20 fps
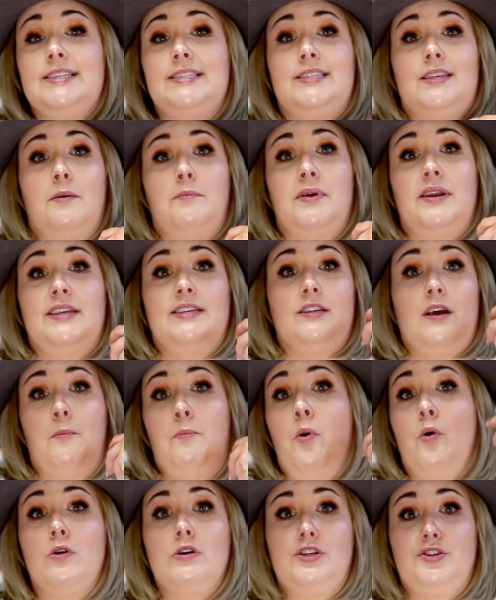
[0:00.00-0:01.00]
a
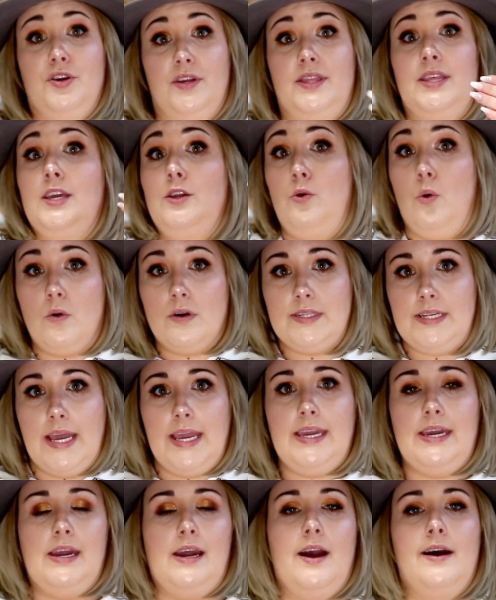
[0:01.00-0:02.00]
portrait that you're
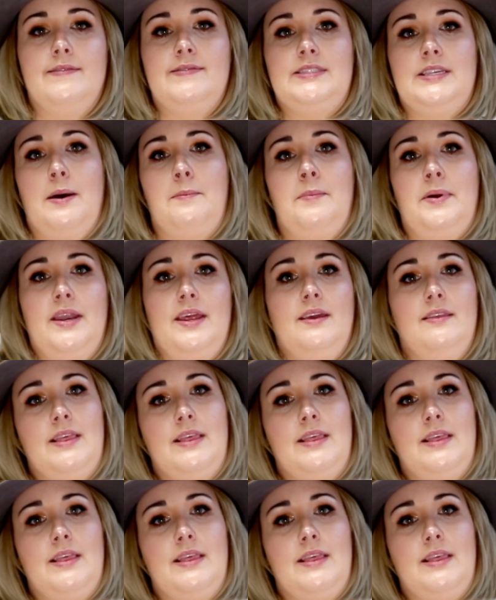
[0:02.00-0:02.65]
taking of somebody.